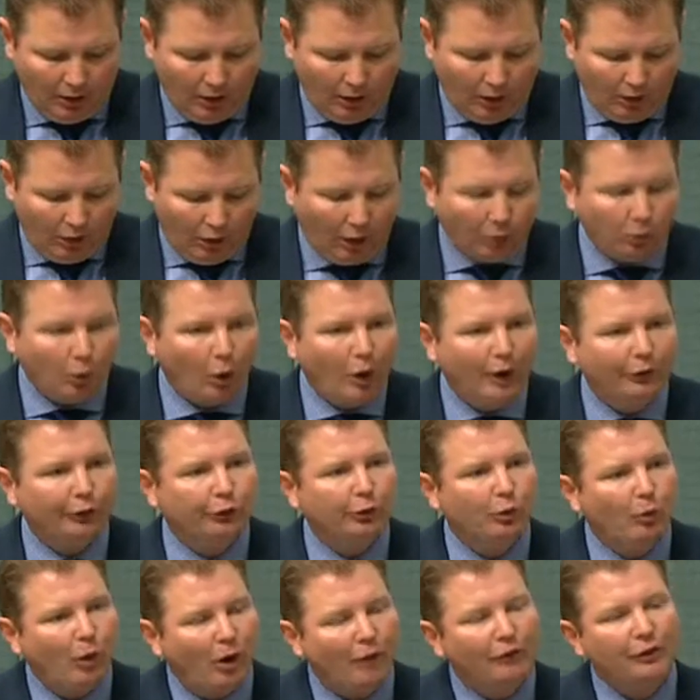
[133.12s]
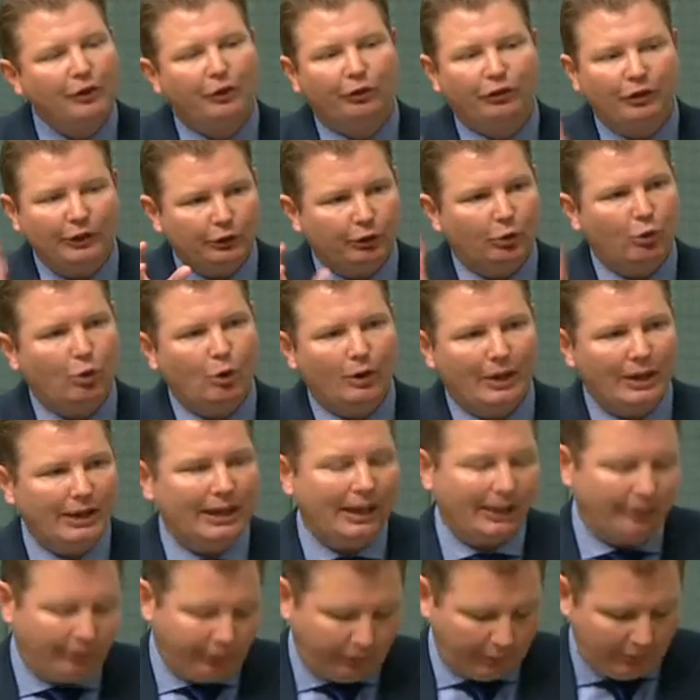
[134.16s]
I rise to obviously talk
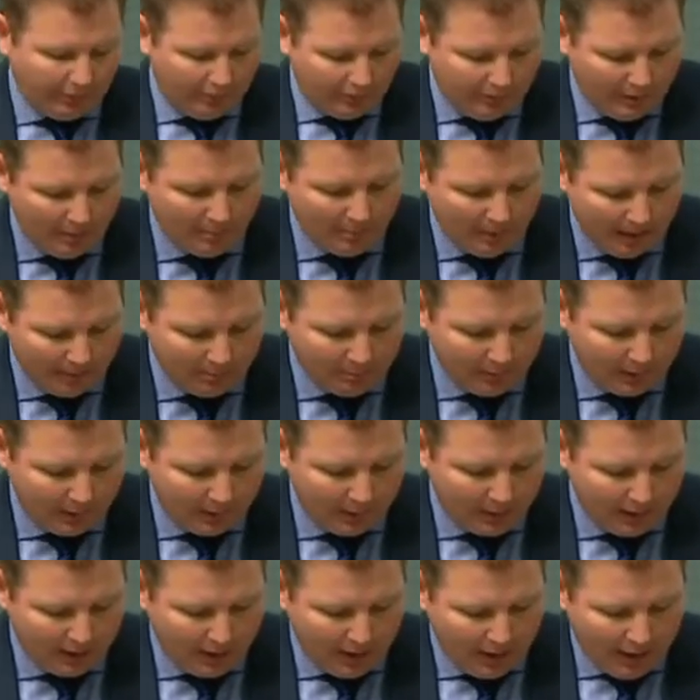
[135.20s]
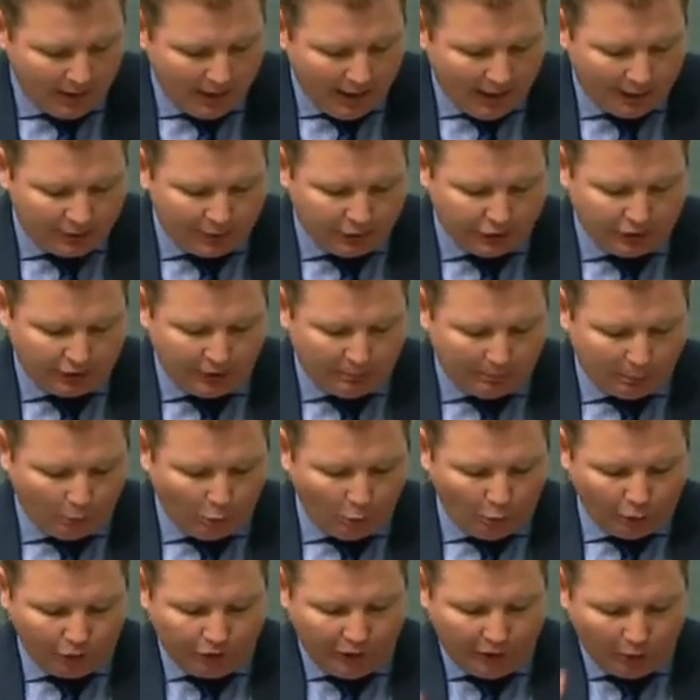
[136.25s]
against the amendment and to
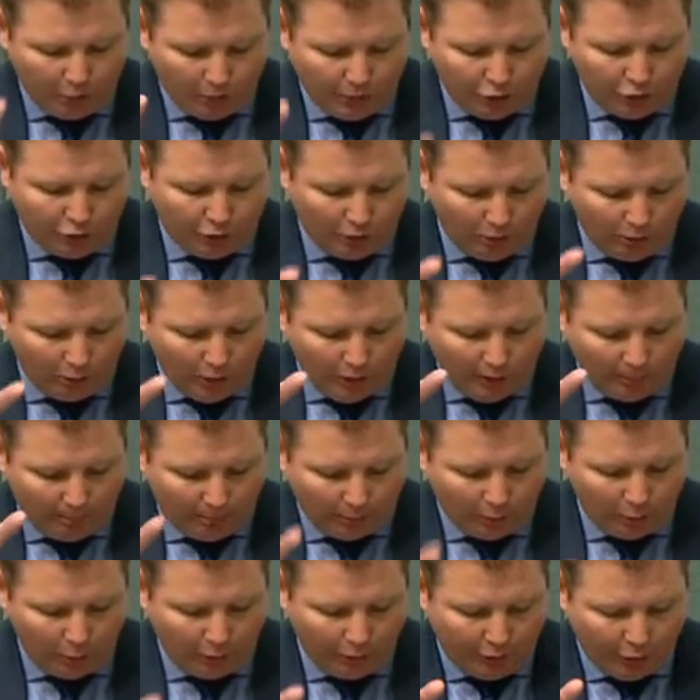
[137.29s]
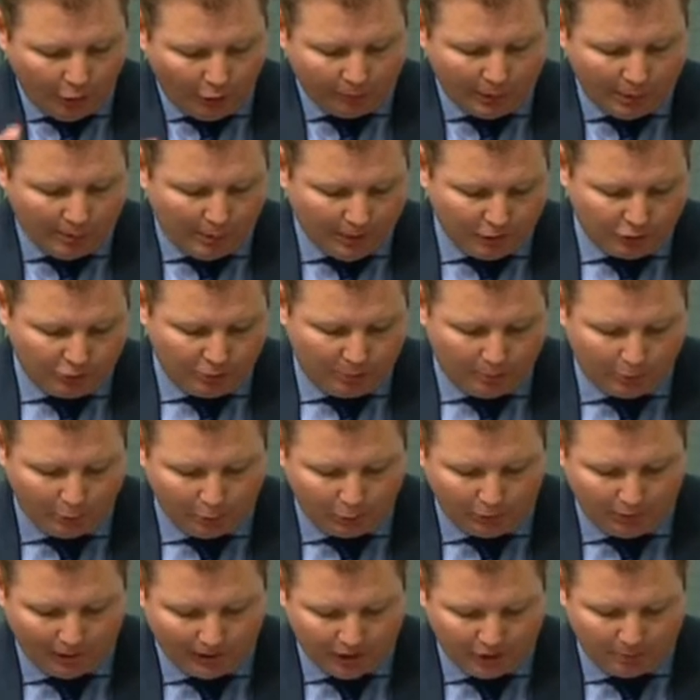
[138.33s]
support the original bill, the Omnibus Repeal
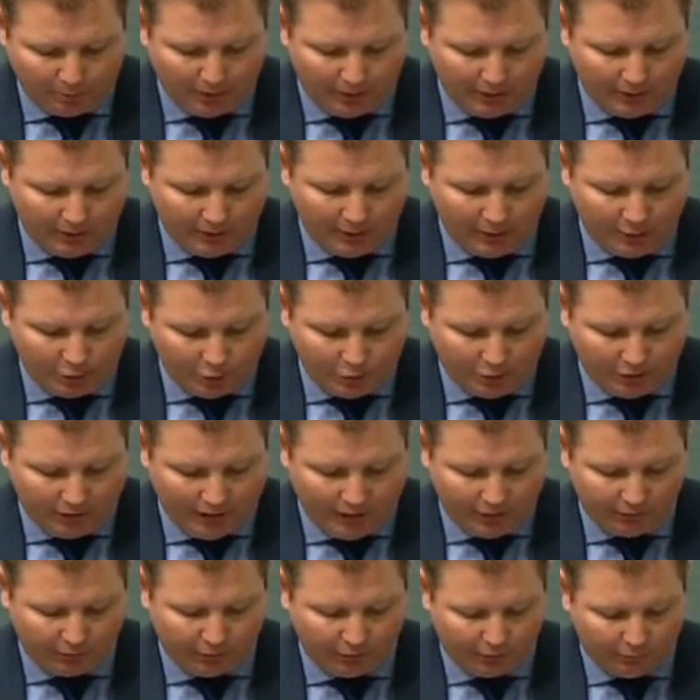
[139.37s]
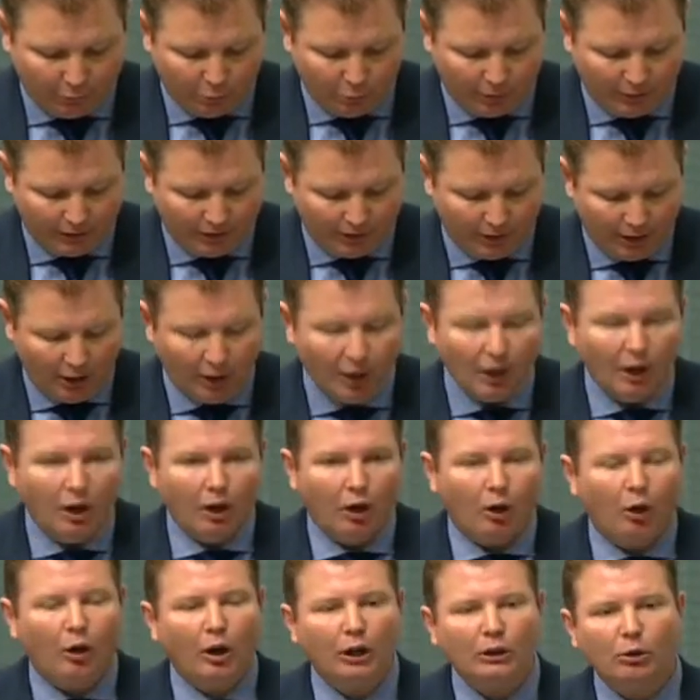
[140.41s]
Day Spring 2014.
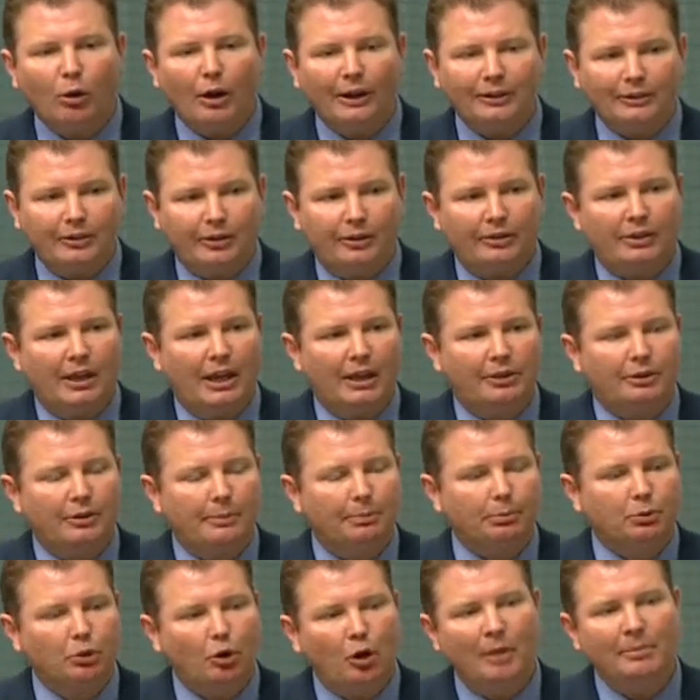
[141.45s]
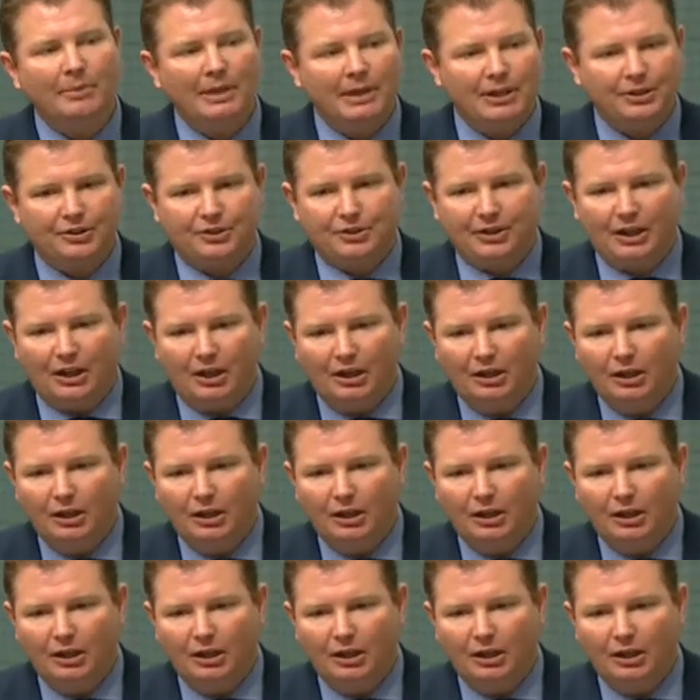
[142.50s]
I'd like to thank the Prime Minister,